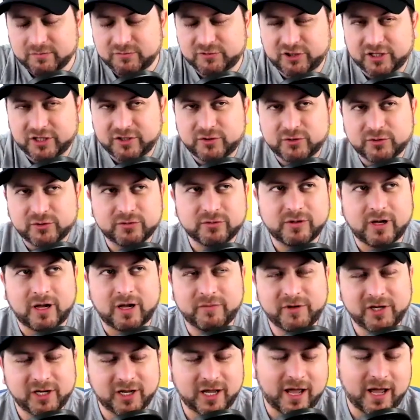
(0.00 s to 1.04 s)
trying to. I
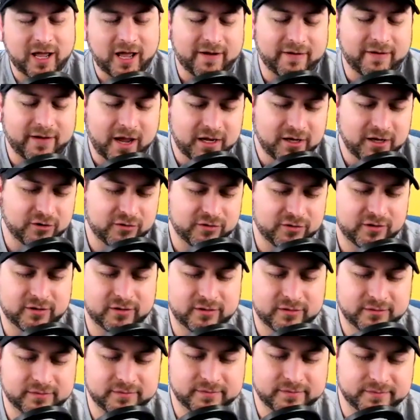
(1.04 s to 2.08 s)
mean, I know
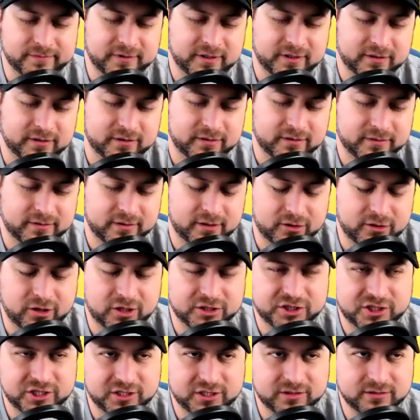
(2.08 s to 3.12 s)
the
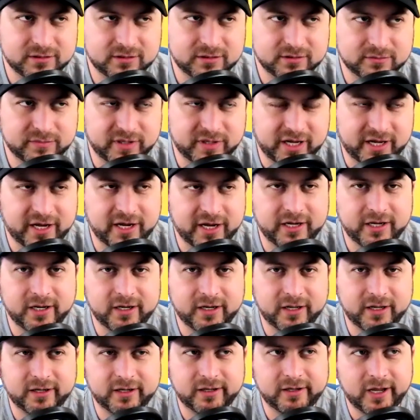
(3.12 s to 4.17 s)
logic behind it,
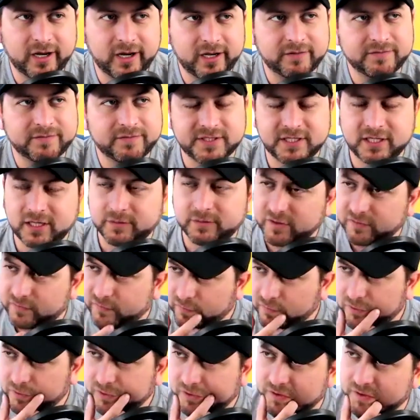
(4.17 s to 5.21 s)
and I've seen it
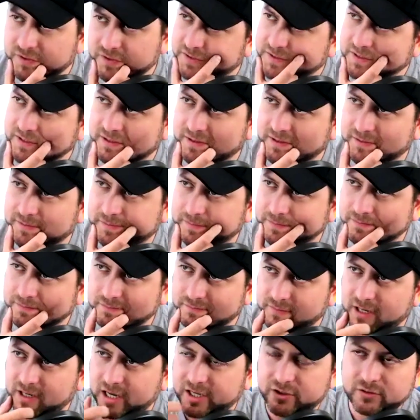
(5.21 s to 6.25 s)
before because
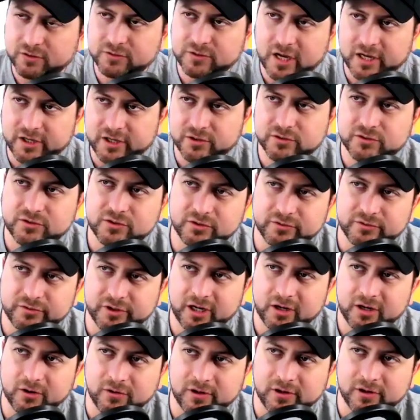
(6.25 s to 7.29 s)
I used to
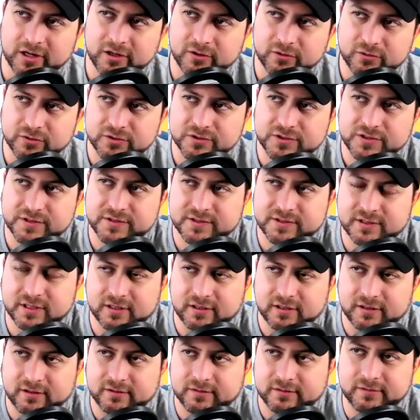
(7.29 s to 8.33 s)
create online courses
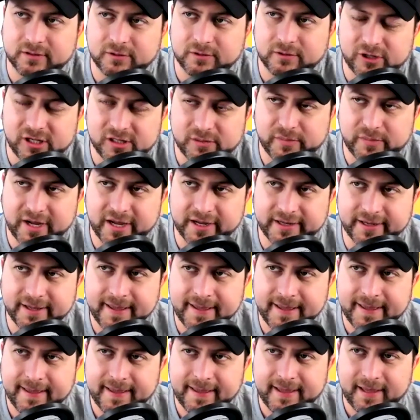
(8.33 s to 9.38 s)
a while back,
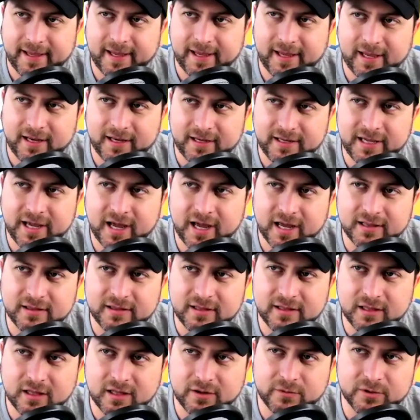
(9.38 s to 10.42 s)
and yeah, I
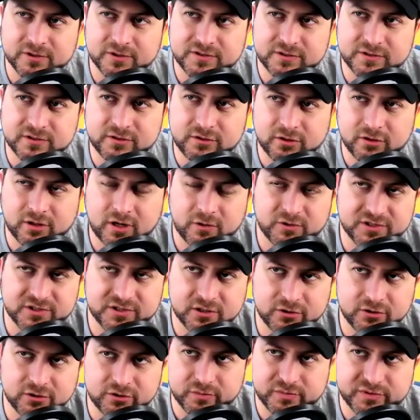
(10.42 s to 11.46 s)
think that was, I was
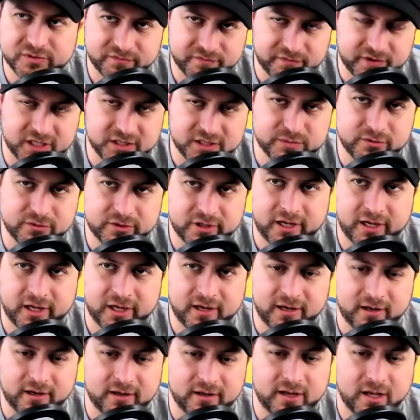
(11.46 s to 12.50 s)
in groups in Facebook,
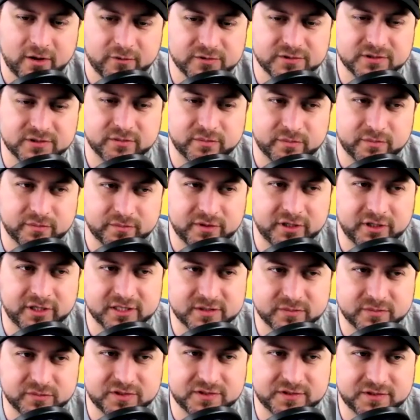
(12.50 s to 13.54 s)
and that was the
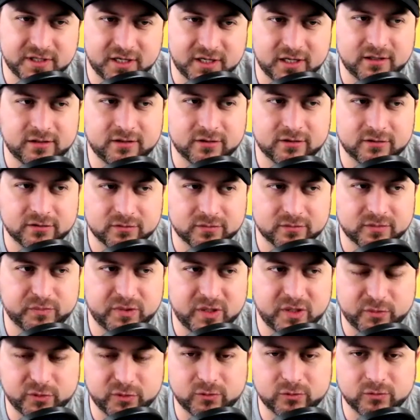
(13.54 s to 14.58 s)
biggest mistake.
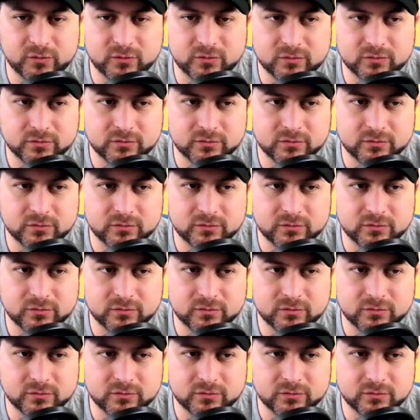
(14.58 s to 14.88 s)
People,